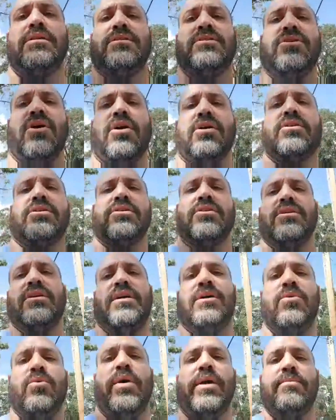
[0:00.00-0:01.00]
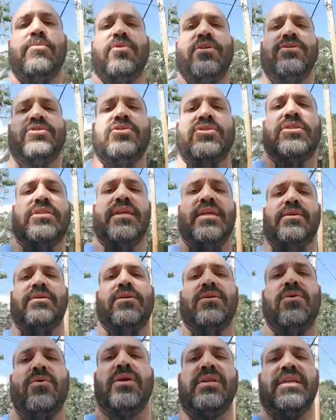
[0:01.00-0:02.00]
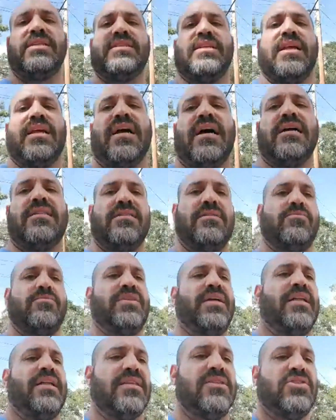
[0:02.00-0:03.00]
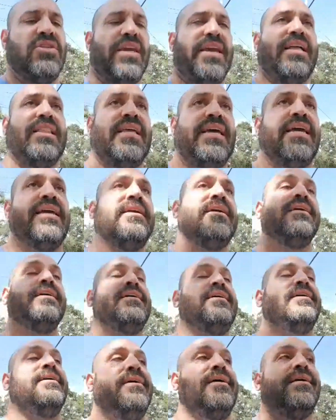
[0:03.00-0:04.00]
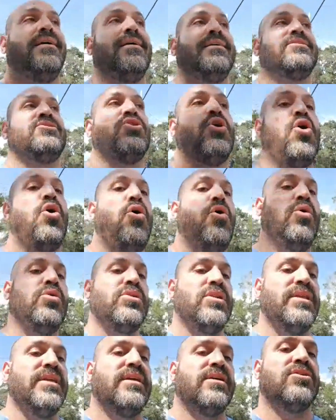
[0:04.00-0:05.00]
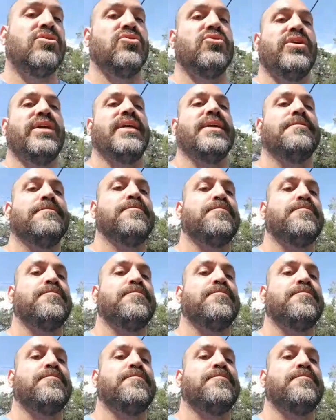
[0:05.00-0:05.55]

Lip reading: darker, and way more interesting when he's in Gotham without the JLA. Totally agree.